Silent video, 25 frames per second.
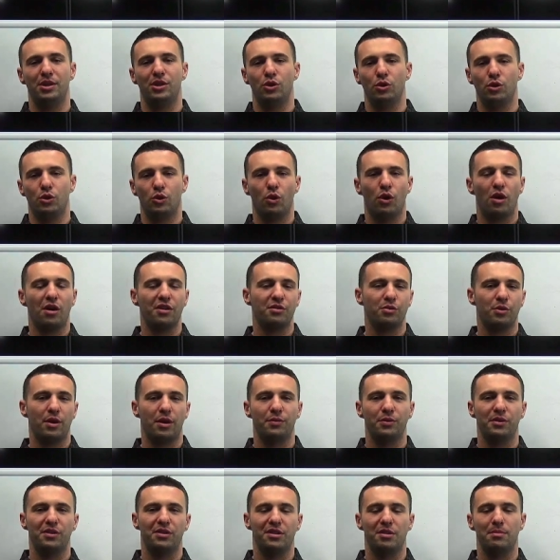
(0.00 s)
you
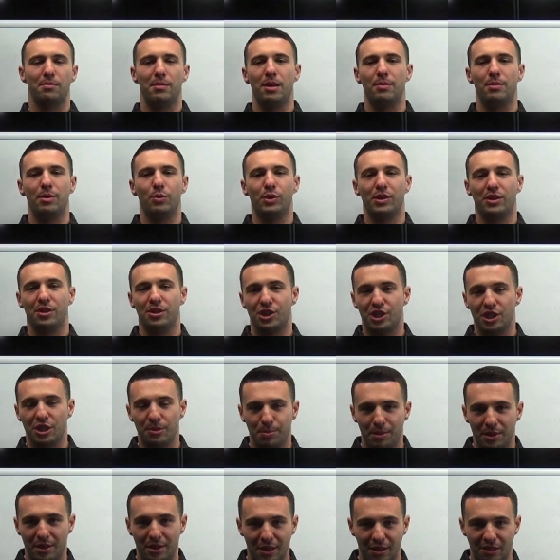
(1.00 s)
cross-reference it maybe with the
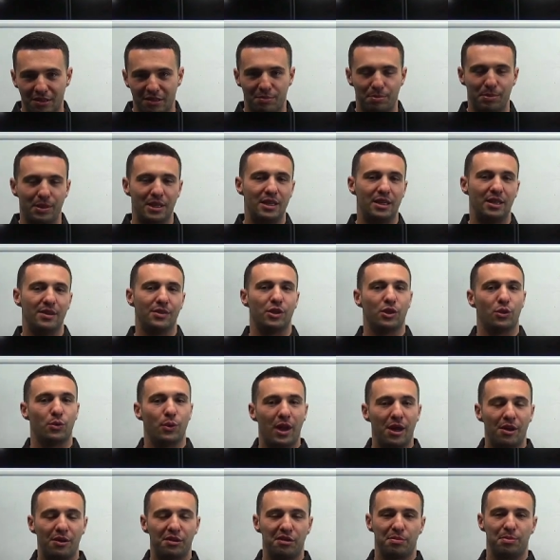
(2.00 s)
GPS speed and the
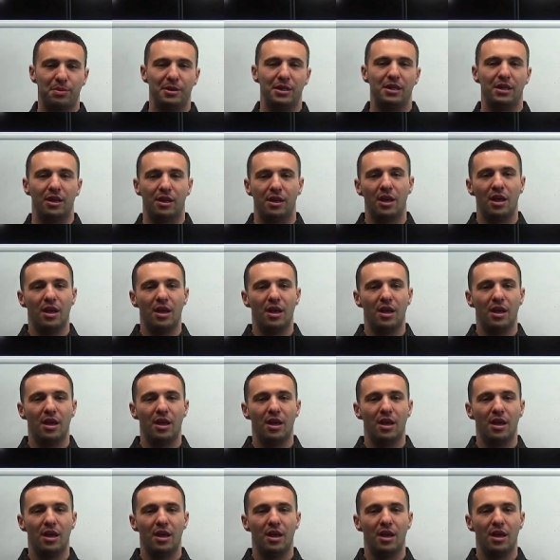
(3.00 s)
ground speed and